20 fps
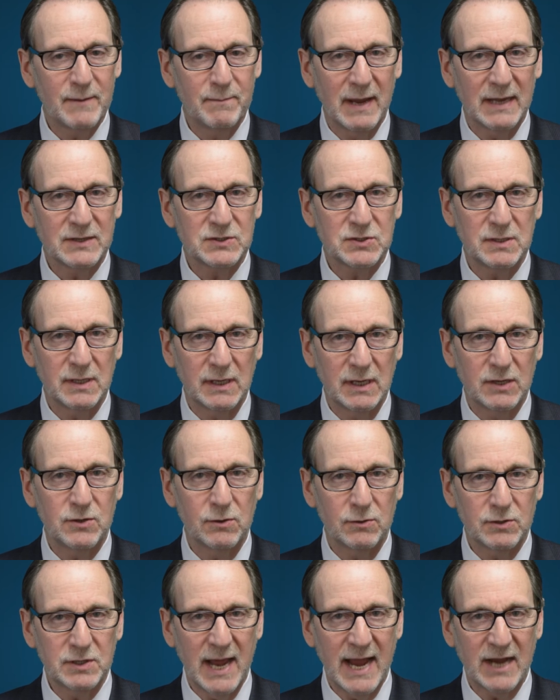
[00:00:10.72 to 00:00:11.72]
best to get
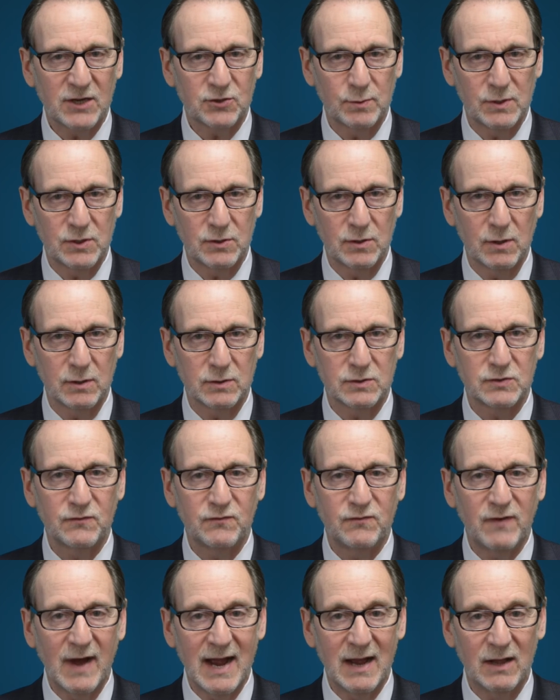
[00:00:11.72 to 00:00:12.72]
your tax returns
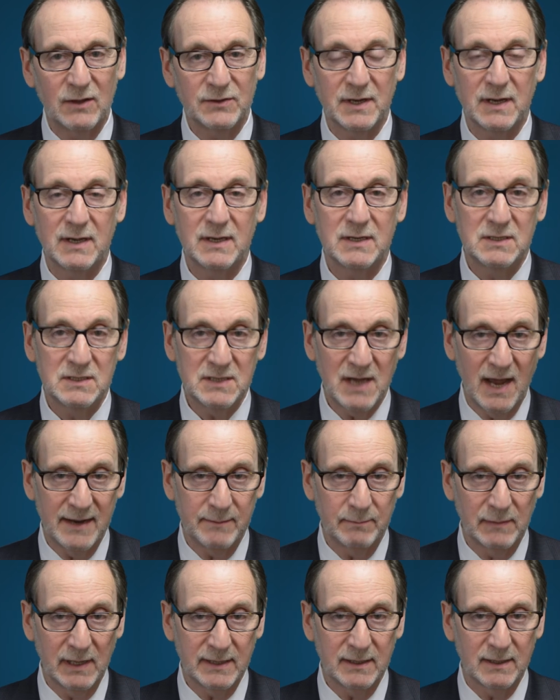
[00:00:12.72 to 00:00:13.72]
filed
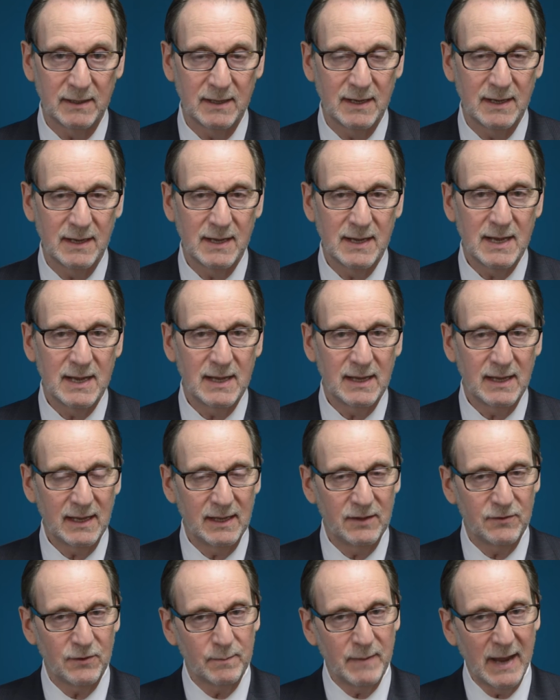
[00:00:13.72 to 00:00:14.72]
timely,
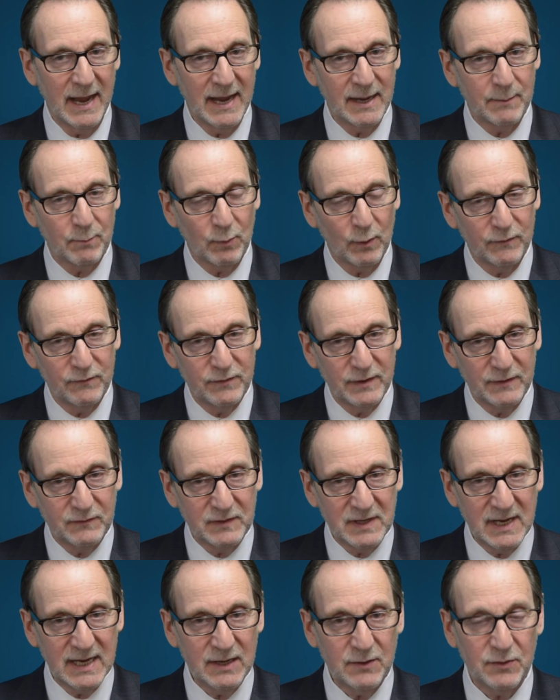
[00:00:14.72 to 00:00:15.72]
either by April
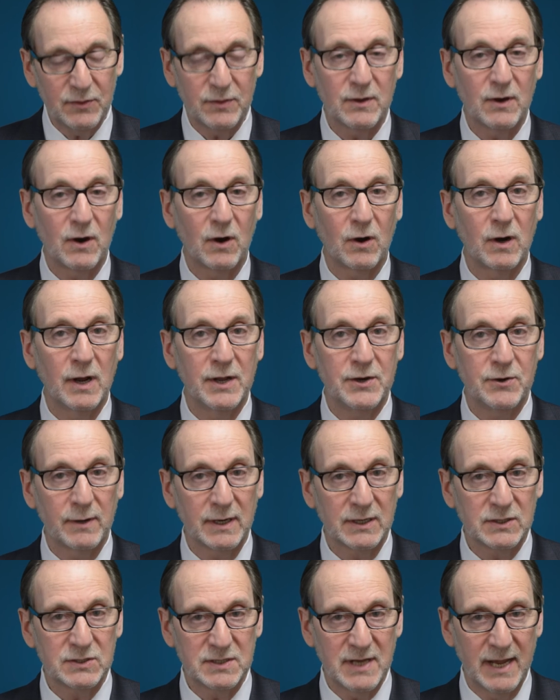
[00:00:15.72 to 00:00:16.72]
15th or under
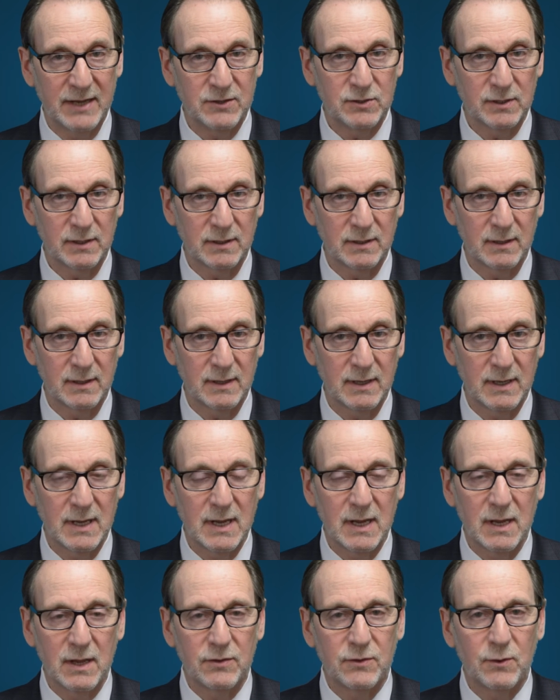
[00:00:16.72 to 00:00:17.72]
extension.
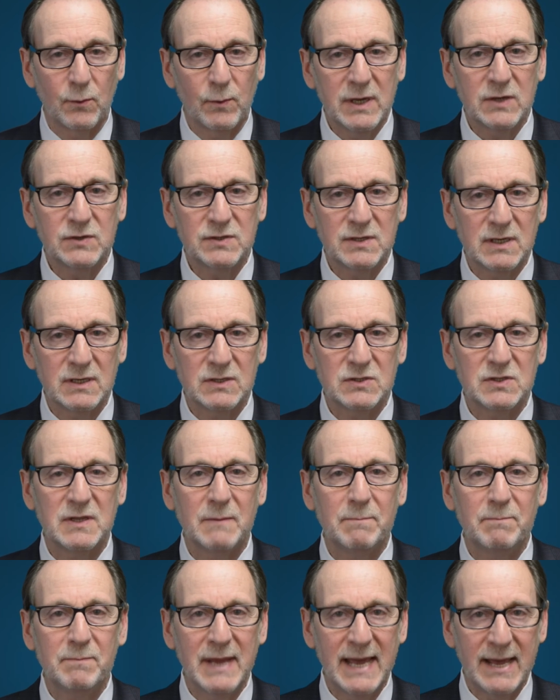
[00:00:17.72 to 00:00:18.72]
The reason is
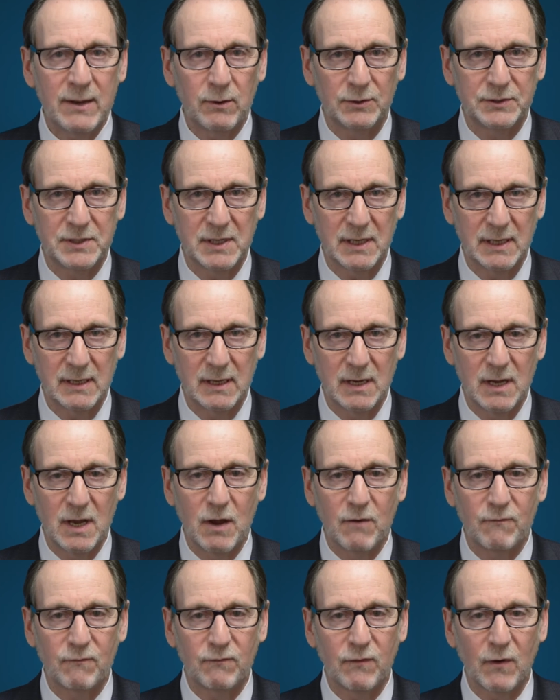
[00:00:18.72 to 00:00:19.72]
the penalty
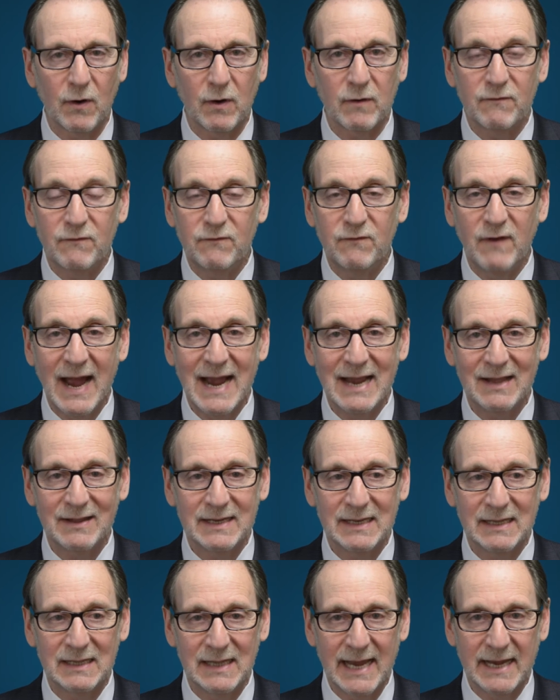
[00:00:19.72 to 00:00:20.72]
for
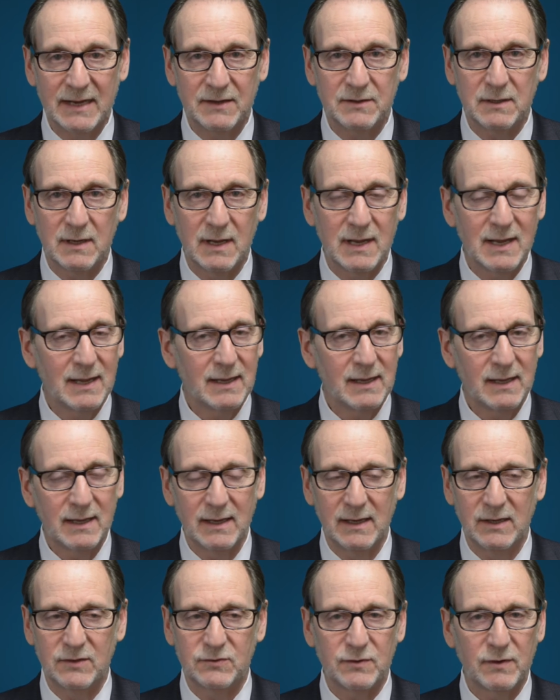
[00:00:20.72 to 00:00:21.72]
filing late
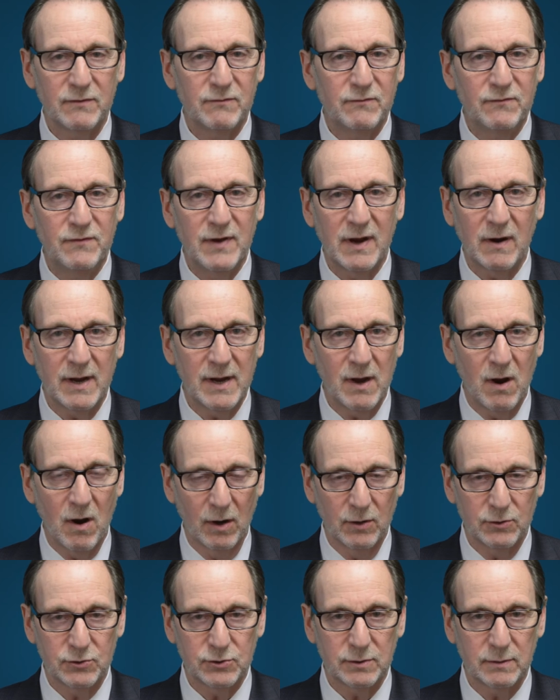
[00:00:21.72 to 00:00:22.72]
is very
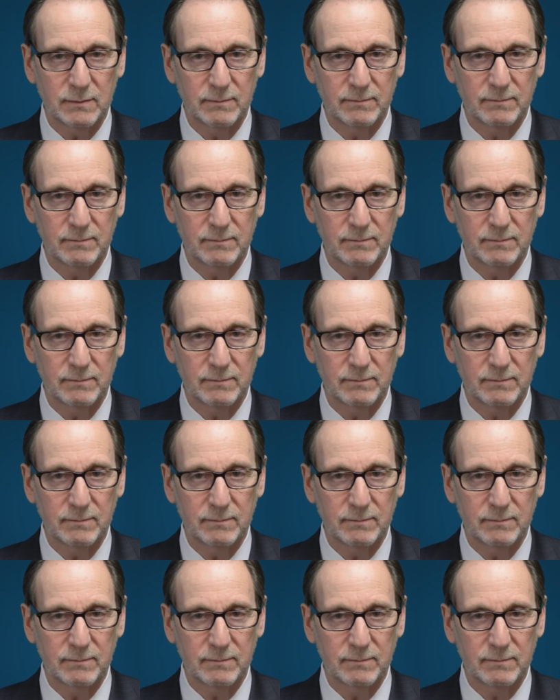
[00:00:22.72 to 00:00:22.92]
harsh.